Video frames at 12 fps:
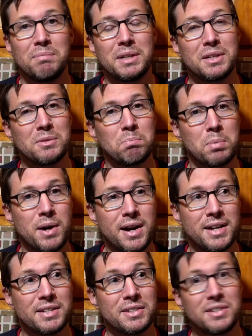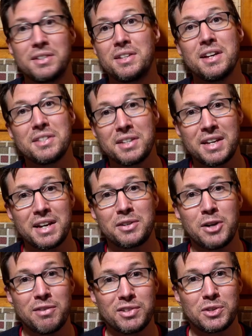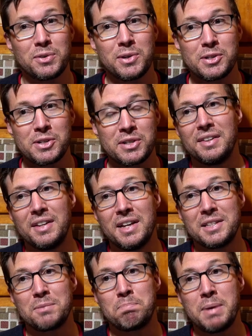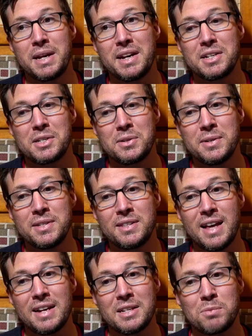because bronze doesn't get crevice corrosion. Its big issue is that